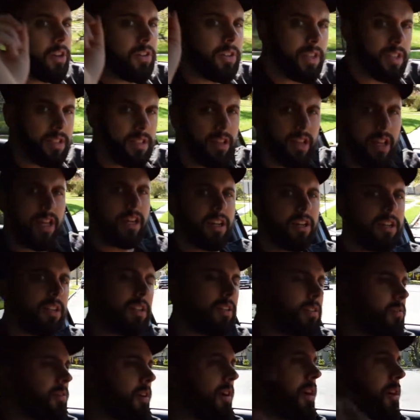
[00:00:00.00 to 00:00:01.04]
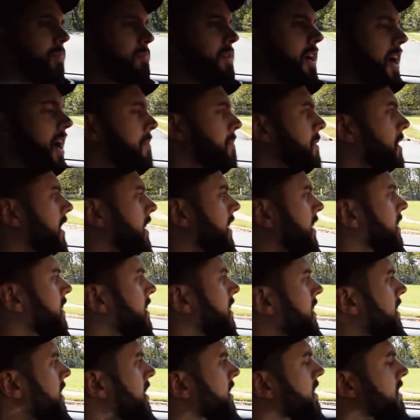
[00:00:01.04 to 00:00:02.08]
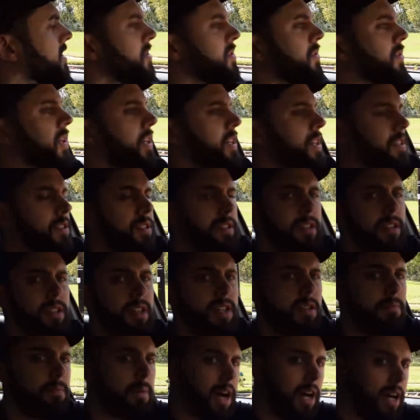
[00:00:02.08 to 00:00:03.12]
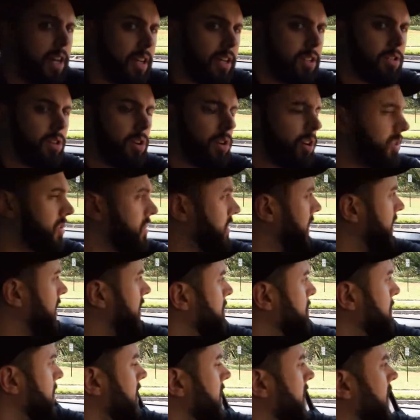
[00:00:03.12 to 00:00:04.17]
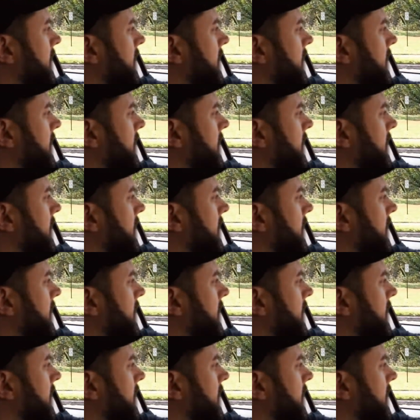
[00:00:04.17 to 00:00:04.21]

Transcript: on this link right up top here, you can see my exhaust setup, and